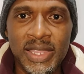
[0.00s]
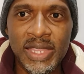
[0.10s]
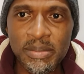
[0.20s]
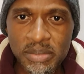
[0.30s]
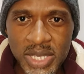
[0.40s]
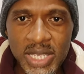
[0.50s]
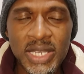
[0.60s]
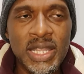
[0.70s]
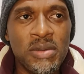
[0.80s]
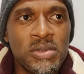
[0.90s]
the
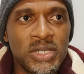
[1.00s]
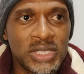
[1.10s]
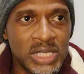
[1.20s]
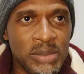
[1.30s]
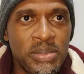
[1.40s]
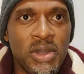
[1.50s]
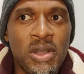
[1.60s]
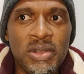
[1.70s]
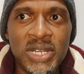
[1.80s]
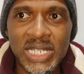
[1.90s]
media will keep
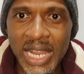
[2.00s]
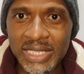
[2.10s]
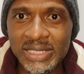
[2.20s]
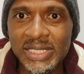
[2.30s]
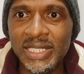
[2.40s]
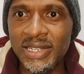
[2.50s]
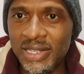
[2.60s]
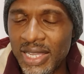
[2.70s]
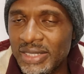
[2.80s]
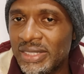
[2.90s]
on writing and
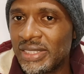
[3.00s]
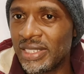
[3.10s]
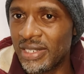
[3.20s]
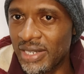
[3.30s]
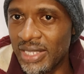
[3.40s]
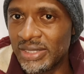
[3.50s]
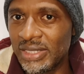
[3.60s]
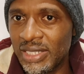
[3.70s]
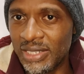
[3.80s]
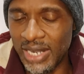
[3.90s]
writing and
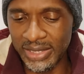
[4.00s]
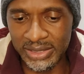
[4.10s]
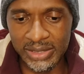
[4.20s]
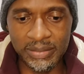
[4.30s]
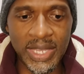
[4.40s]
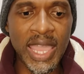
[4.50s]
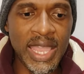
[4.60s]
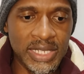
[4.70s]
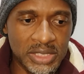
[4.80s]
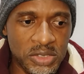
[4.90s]
writing and writing.
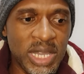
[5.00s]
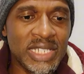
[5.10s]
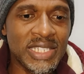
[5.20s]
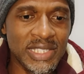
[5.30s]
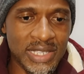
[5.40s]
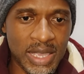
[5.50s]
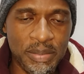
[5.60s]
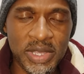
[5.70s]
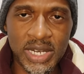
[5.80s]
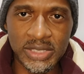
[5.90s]
And you might hear
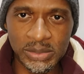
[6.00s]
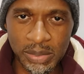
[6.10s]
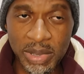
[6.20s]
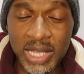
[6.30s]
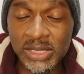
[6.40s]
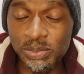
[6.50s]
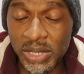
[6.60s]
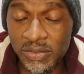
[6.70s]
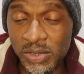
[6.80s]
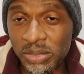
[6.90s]
Pierre, Pierre
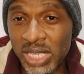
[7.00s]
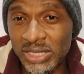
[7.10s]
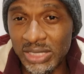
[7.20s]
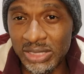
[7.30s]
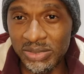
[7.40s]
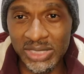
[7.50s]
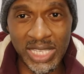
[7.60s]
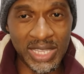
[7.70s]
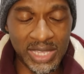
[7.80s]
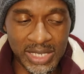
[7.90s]
Spin from Kaizer Chief
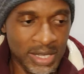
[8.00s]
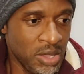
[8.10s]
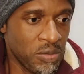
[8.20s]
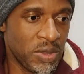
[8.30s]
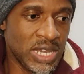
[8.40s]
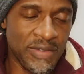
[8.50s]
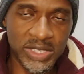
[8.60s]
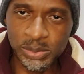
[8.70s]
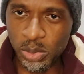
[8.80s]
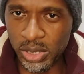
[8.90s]
saying that we never
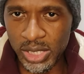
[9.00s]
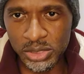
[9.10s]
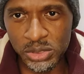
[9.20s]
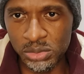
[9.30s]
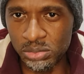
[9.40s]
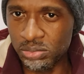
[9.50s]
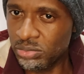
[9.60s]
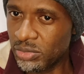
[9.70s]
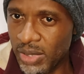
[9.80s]
spoken to you.